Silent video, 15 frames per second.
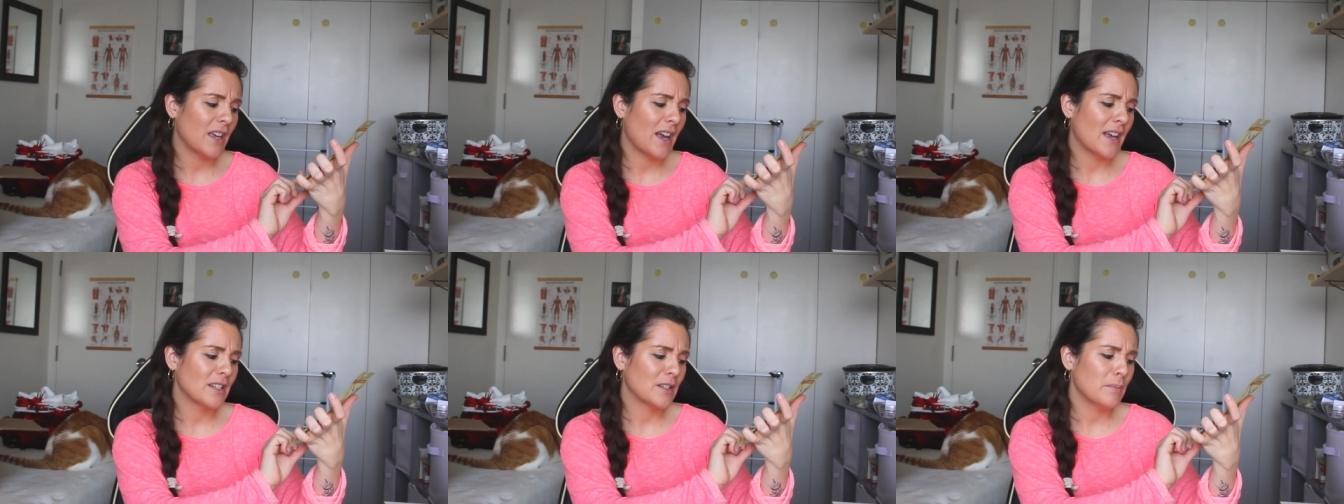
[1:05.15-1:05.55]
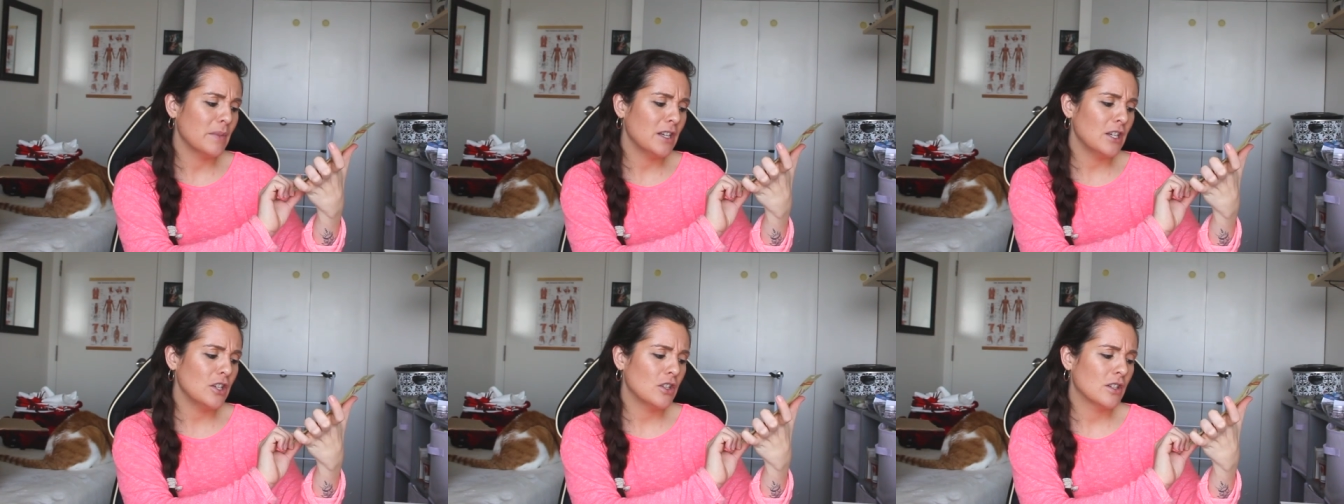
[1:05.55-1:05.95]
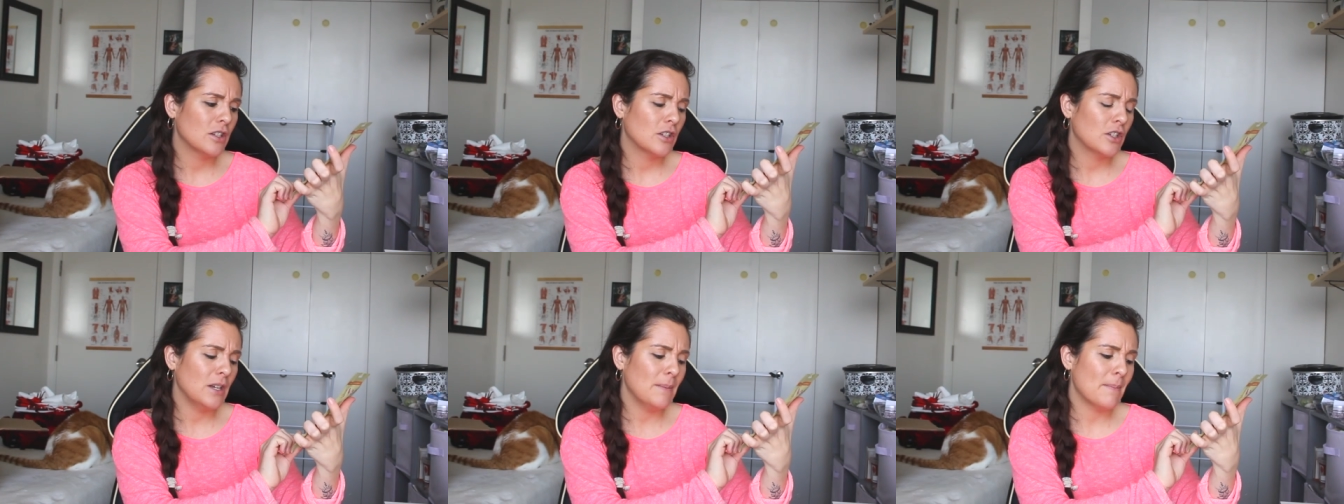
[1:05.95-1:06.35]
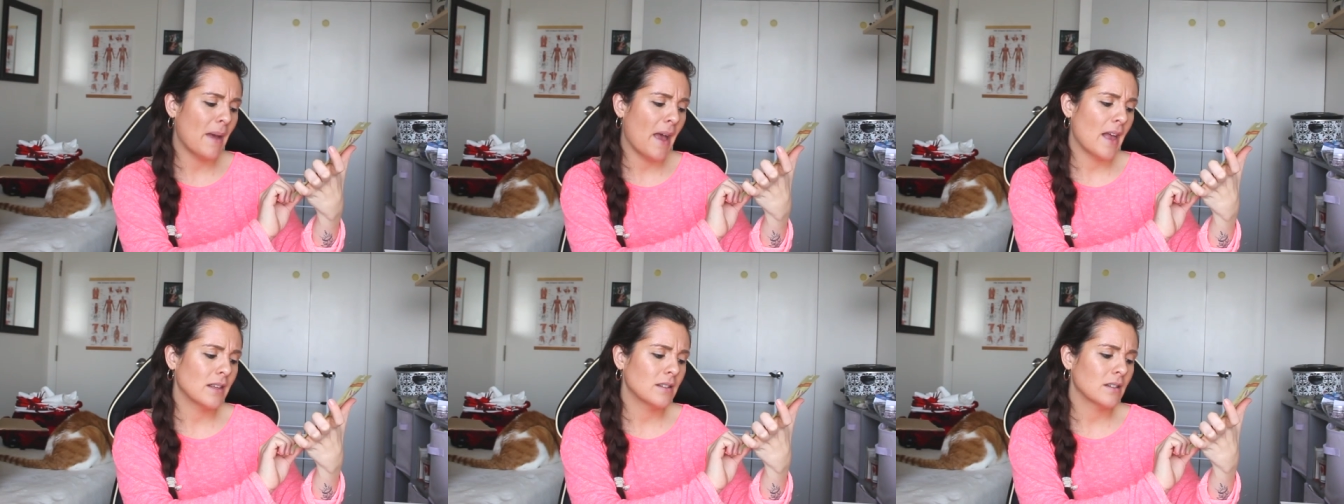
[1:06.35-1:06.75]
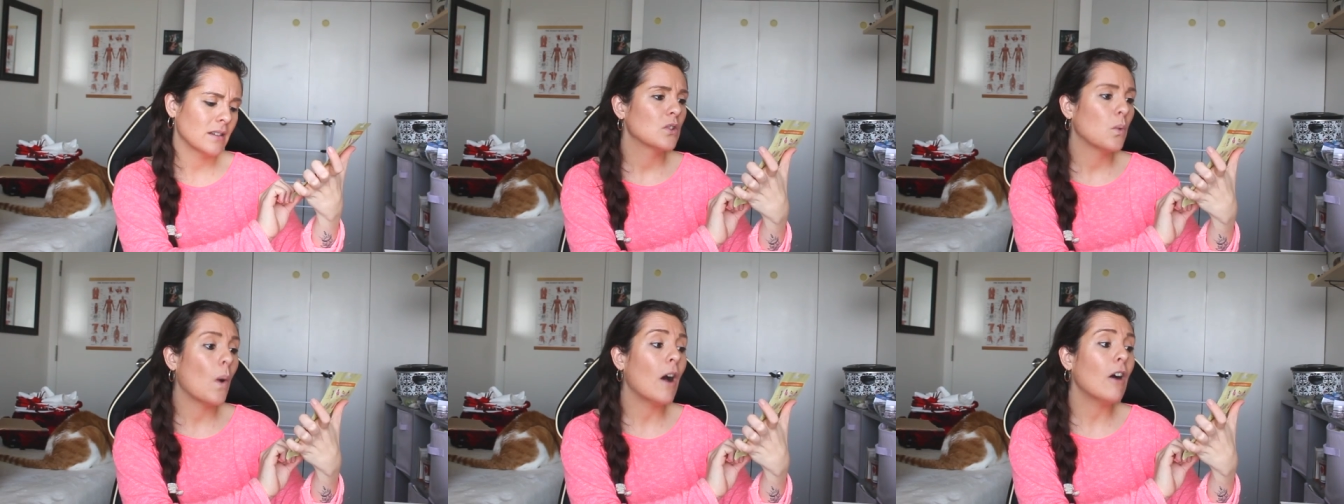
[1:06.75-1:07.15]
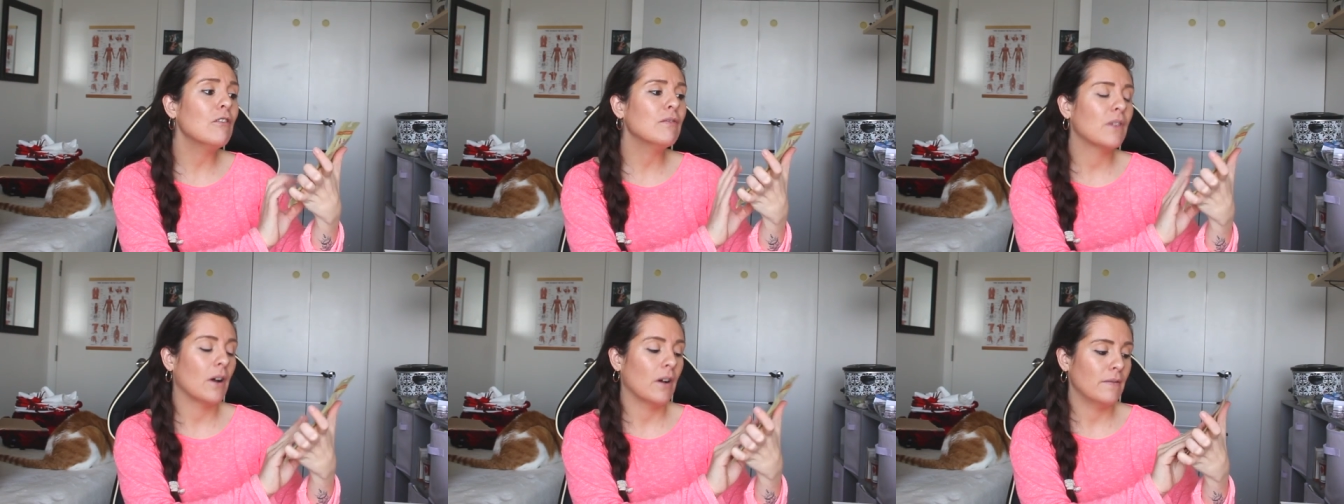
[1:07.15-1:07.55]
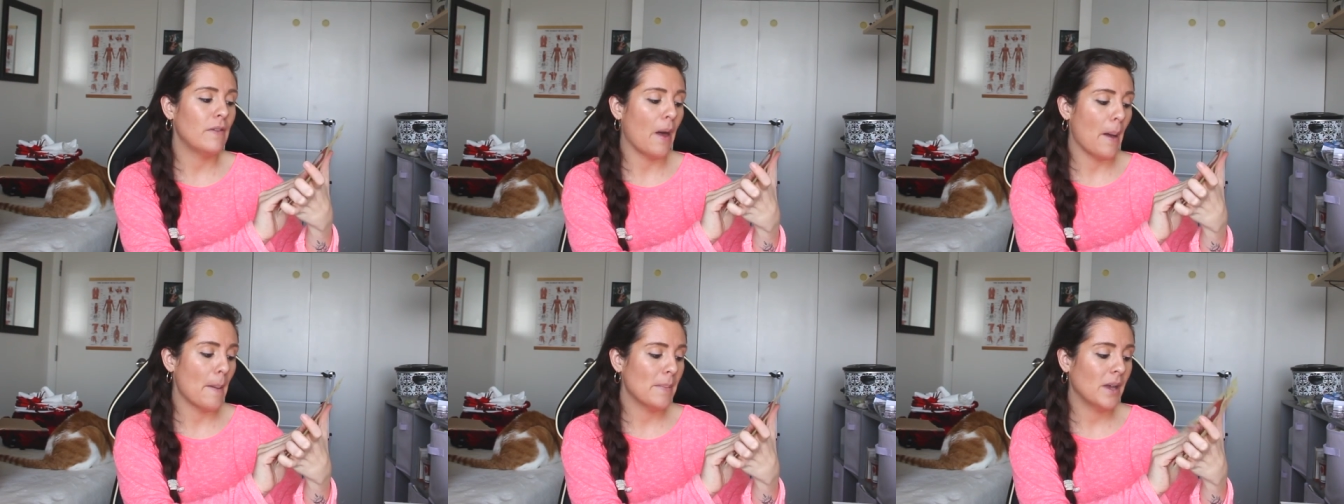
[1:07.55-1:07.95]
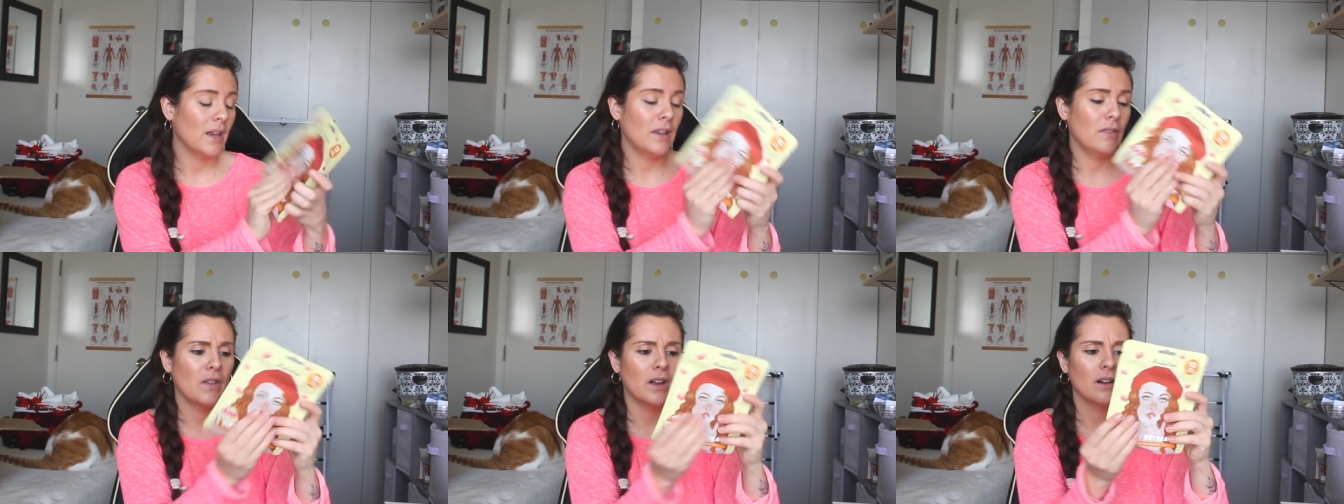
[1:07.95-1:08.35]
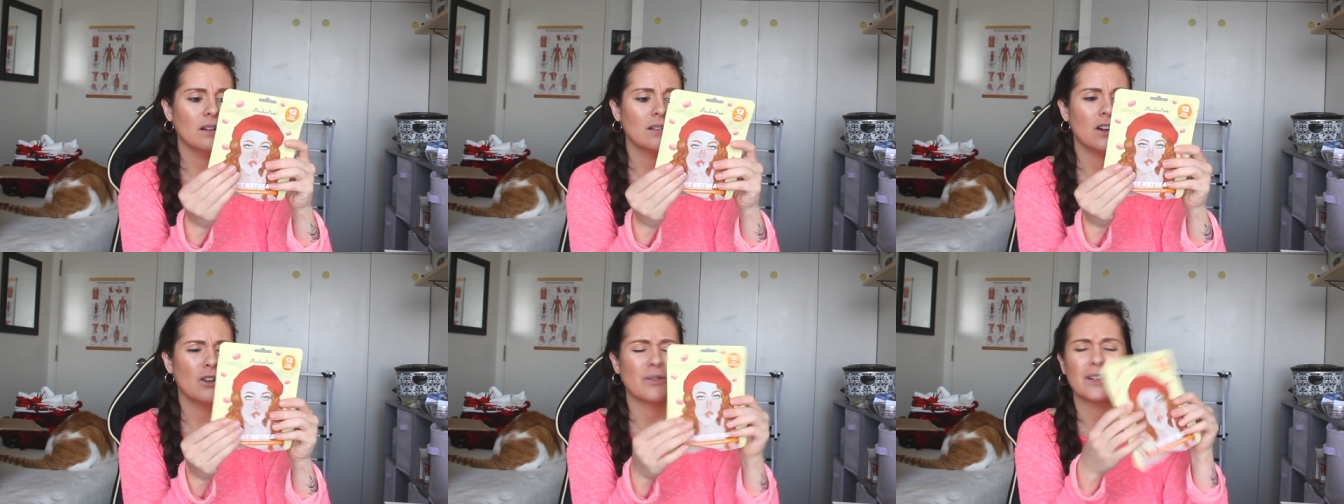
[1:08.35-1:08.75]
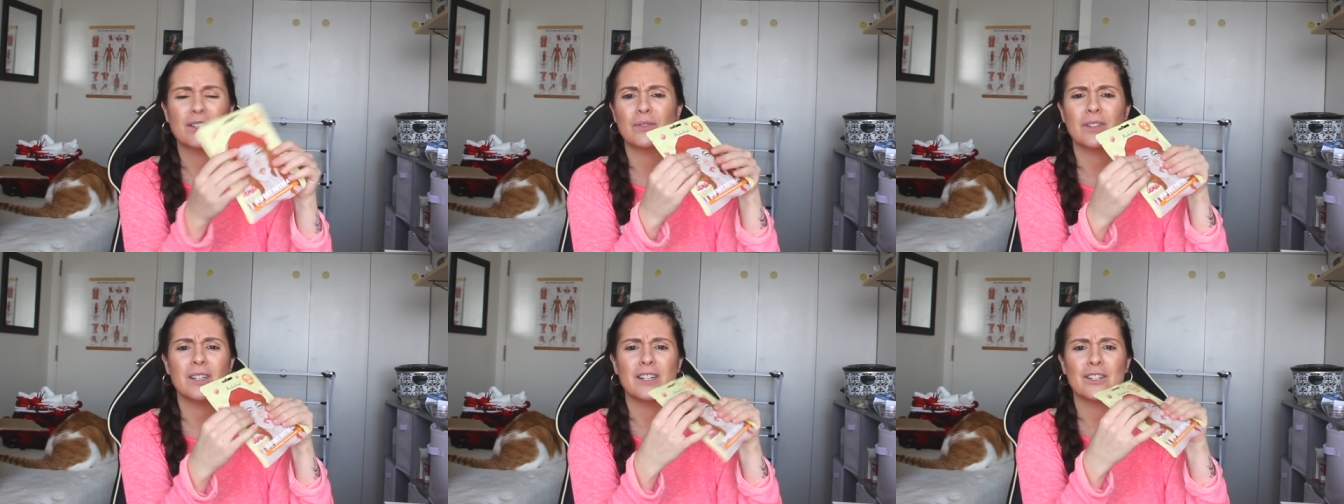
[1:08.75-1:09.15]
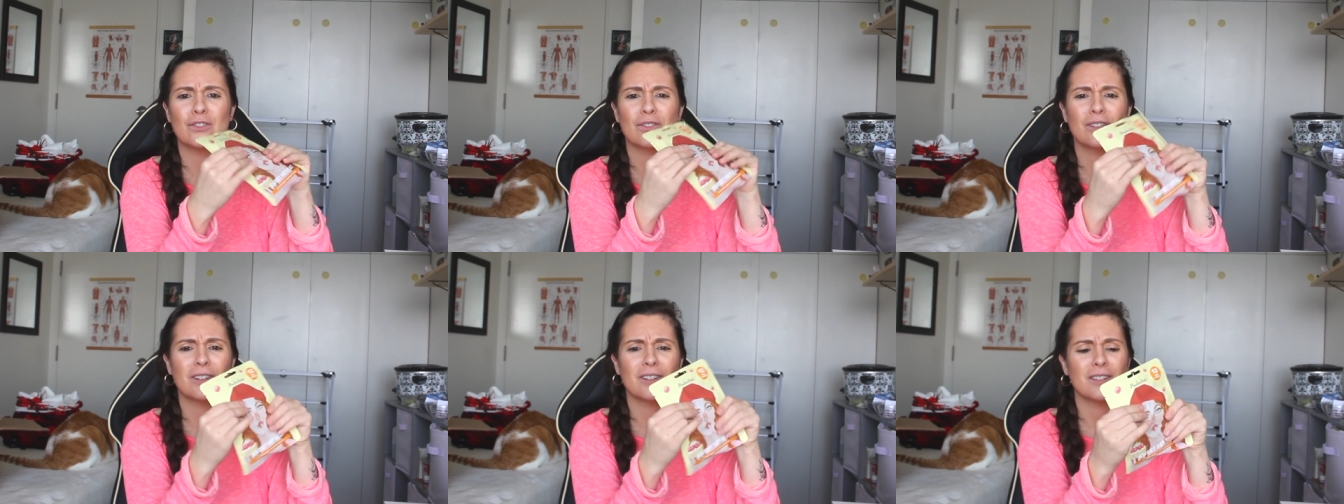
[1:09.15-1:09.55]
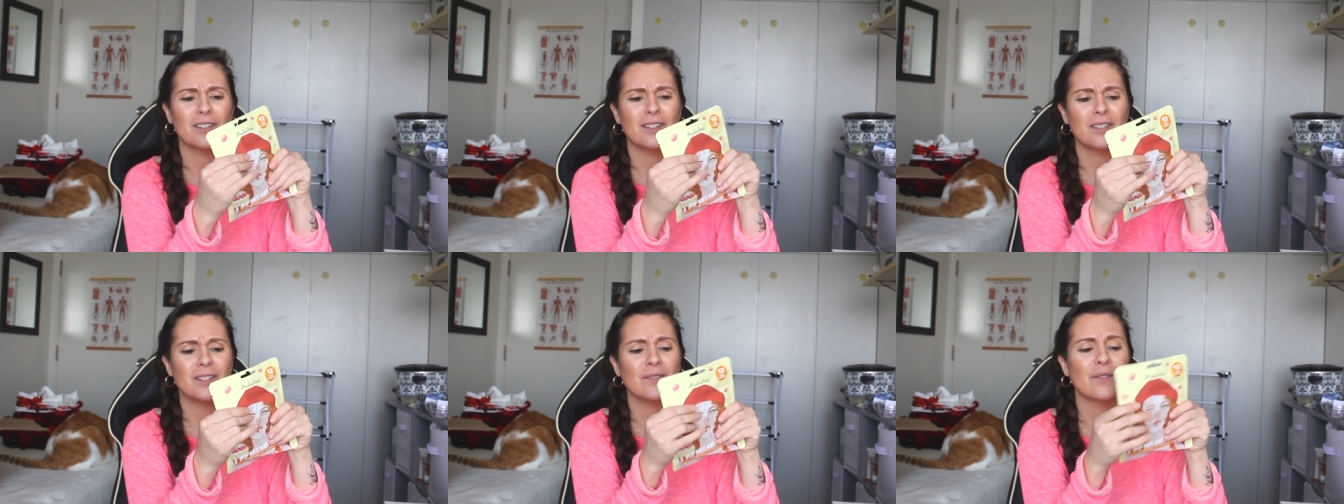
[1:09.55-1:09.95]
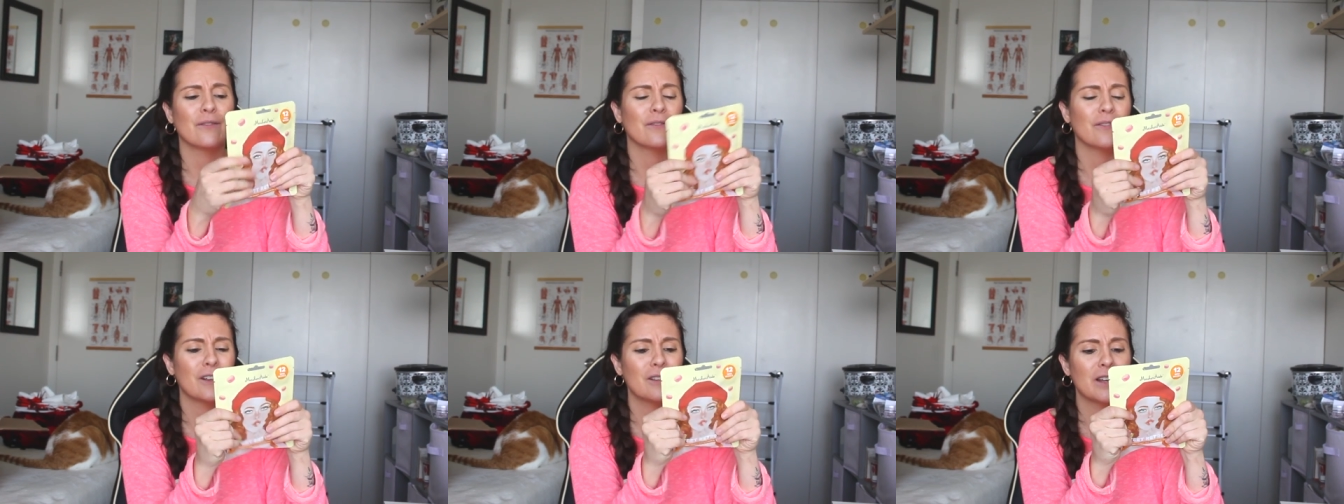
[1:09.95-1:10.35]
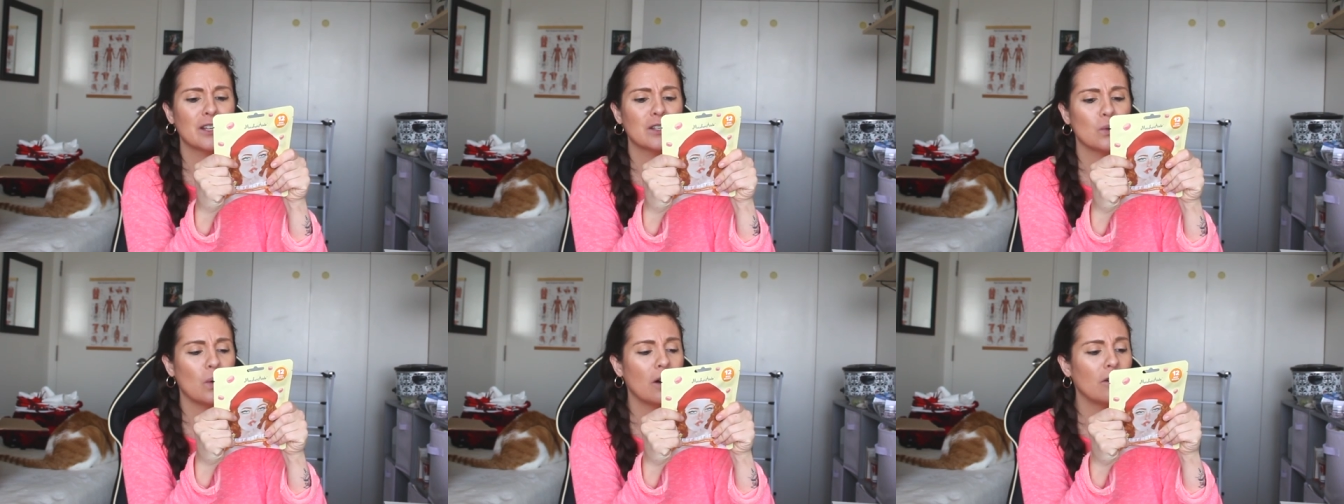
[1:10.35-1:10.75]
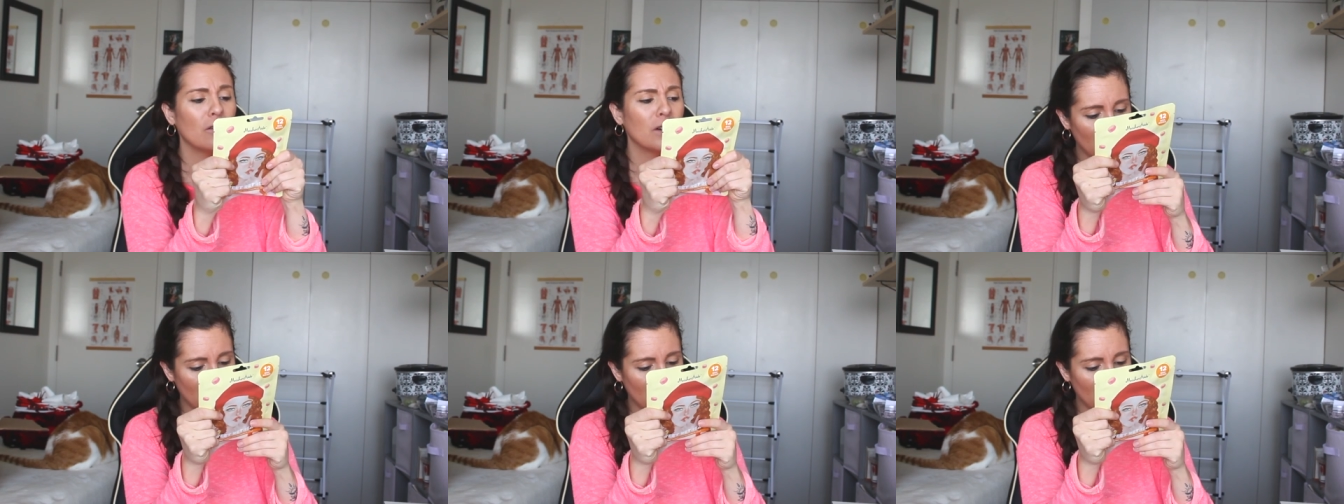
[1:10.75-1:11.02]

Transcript: It has mini sheet mask, 12 of them in there. Oh, that's really interesting because it doesn't even feel like 12.